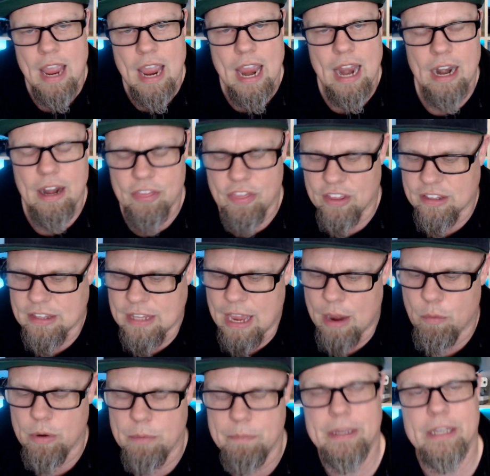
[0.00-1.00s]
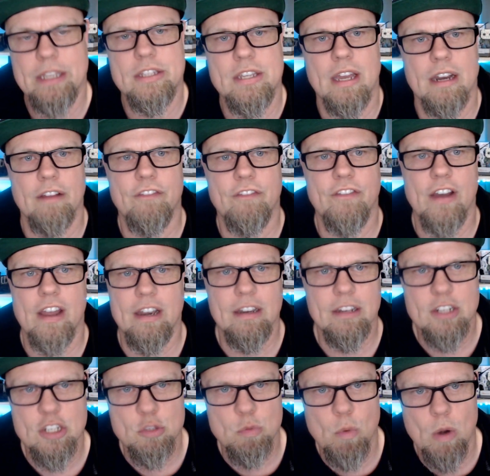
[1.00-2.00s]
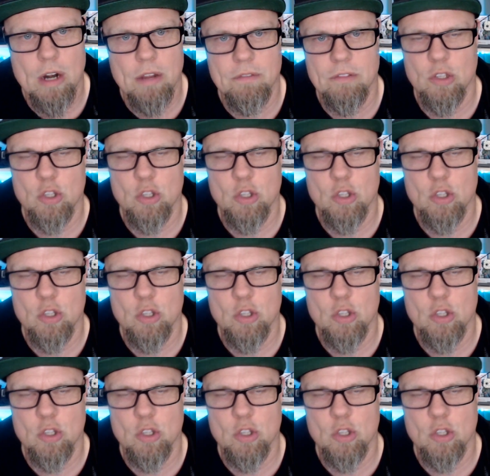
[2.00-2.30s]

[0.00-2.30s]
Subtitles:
And I think that would be a ton of fun. Just one of